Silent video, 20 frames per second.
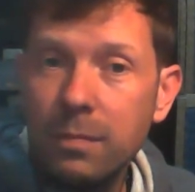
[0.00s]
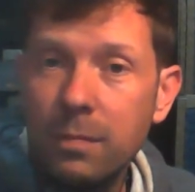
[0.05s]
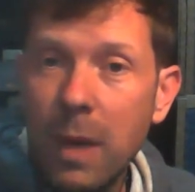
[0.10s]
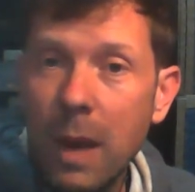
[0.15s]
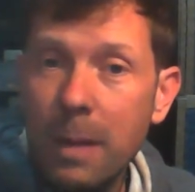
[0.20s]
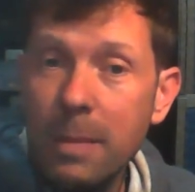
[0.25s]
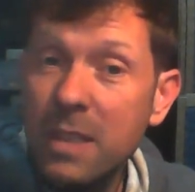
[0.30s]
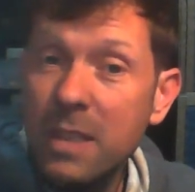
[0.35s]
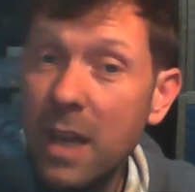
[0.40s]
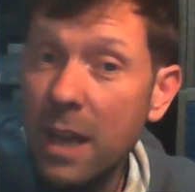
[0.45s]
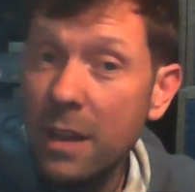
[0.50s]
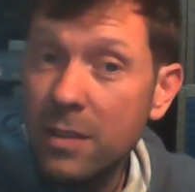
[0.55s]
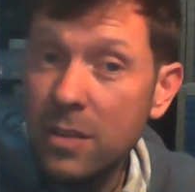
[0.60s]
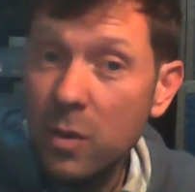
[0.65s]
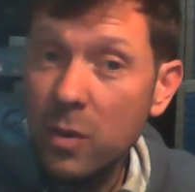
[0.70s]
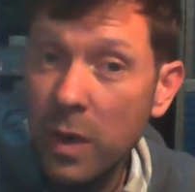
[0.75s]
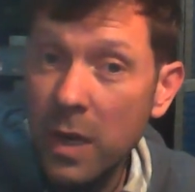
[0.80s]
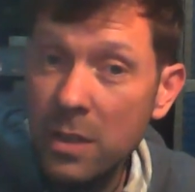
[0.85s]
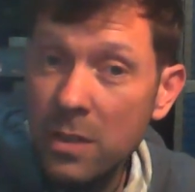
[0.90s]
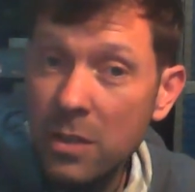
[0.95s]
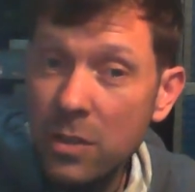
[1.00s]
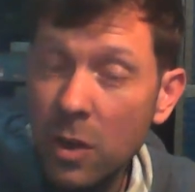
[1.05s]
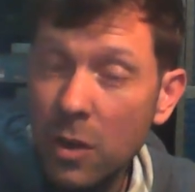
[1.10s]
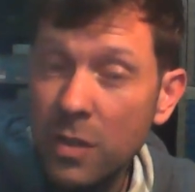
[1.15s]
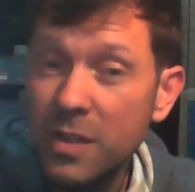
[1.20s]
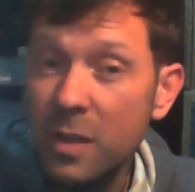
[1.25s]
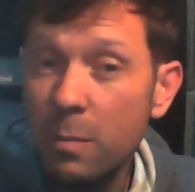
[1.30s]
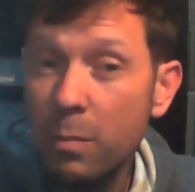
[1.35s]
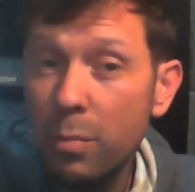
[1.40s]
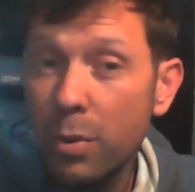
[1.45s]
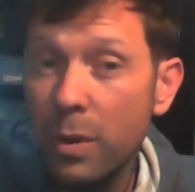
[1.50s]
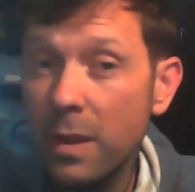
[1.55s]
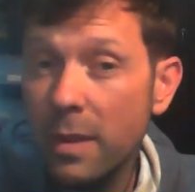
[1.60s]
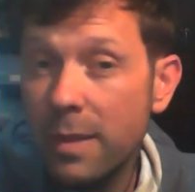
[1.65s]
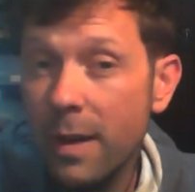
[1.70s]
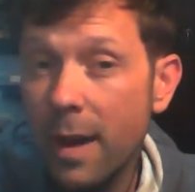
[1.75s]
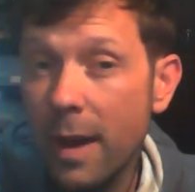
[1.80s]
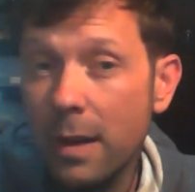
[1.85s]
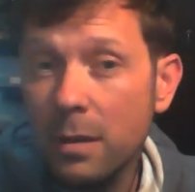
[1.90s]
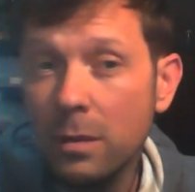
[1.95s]
take screenshots and
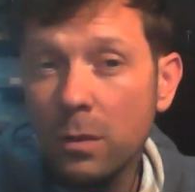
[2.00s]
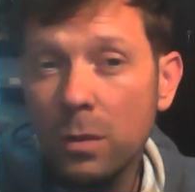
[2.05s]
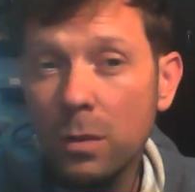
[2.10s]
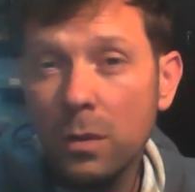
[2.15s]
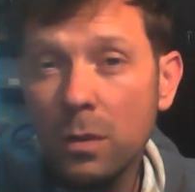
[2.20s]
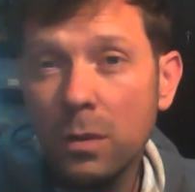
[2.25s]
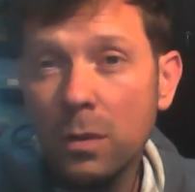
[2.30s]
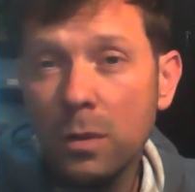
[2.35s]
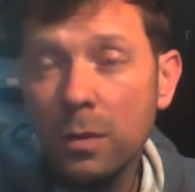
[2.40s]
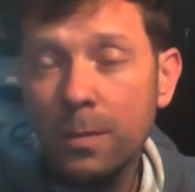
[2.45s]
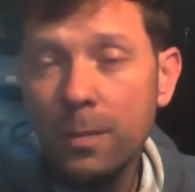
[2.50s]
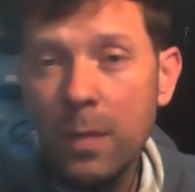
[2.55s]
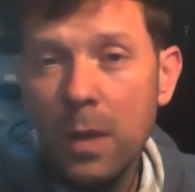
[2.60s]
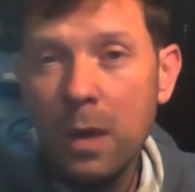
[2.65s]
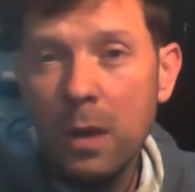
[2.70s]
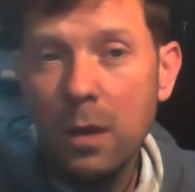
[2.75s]
print that, or